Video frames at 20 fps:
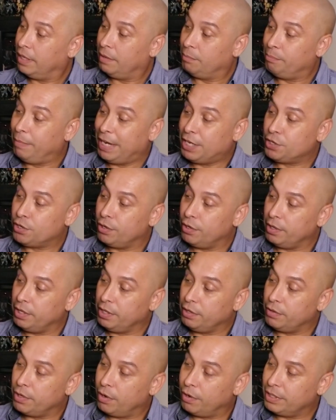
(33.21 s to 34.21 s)
Make sure
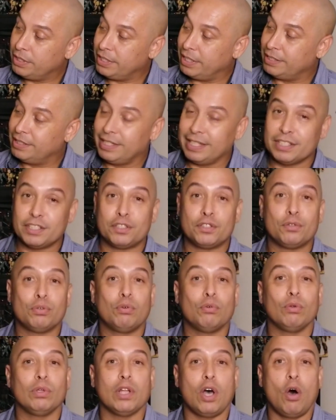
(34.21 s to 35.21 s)
you notice that it says
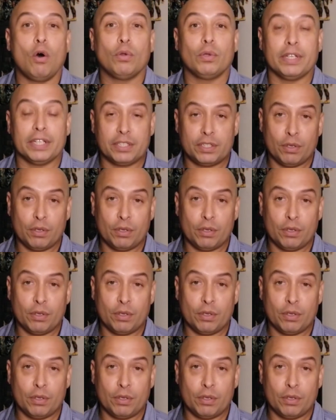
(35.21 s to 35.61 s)
tool only.